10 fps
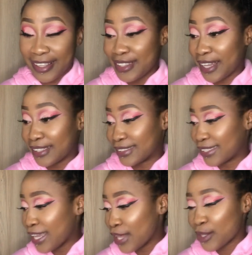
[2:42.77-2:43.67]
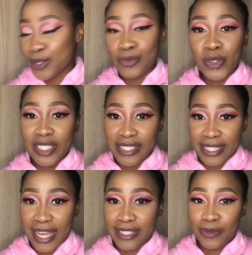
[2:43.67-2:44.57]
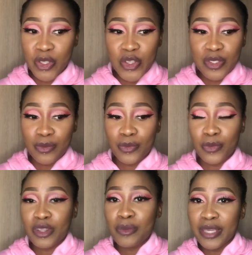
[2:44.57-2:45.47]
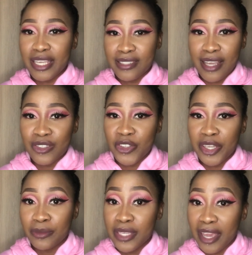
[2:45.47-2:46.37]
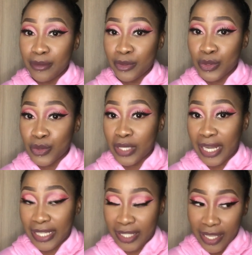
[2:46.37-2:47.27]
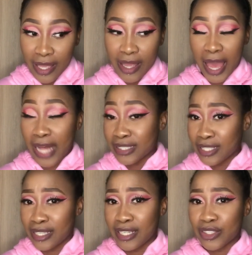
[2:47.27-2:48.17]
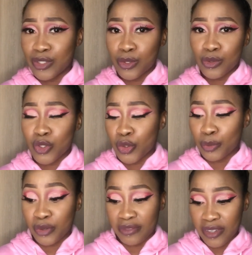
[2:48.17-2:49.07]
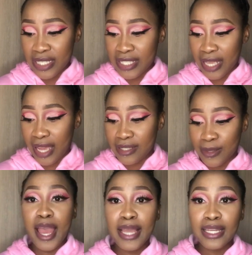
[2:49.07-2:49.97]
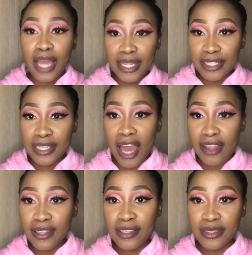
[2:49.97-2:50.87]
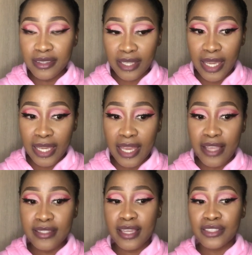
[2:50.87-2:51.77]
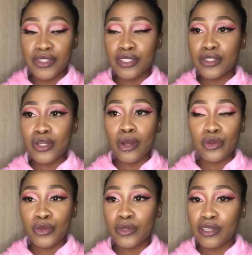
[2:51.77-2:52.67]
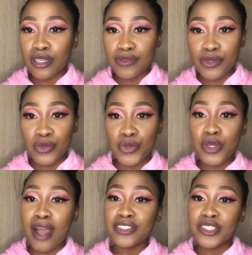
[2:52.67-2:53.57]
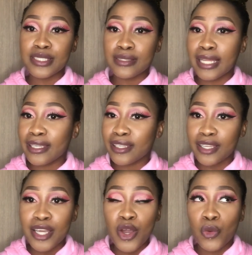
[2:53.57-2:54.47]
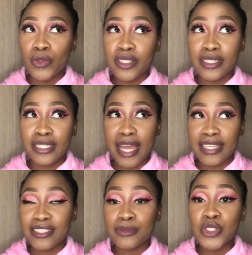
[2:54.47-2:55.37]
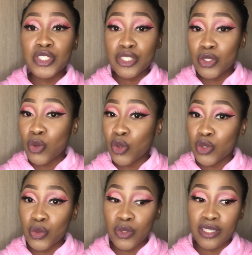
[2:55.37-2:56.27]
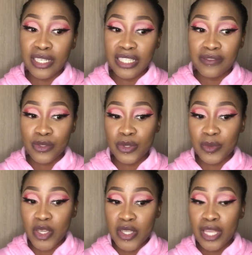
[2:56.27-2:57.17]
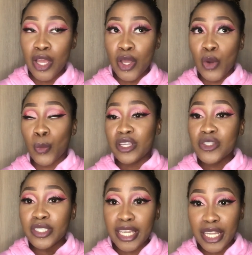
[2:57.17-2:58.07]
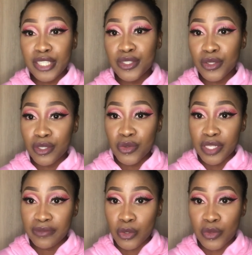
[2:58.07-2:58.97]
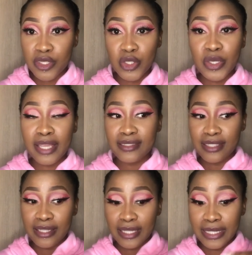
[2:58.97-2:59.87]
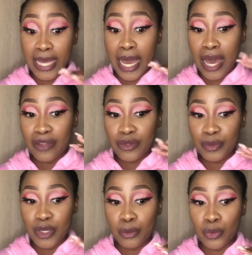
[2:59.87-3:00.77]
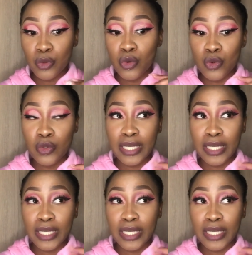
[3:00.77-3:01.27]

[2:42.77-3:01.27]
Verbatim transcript: than the smaller size, because with the bigger size you can be able to like alter it to your preferred size. And another thing is that you need to go through the reviews. You can't just like order an item. You need to go through the reviews, because once you get into the reviews, you can see that there are other people who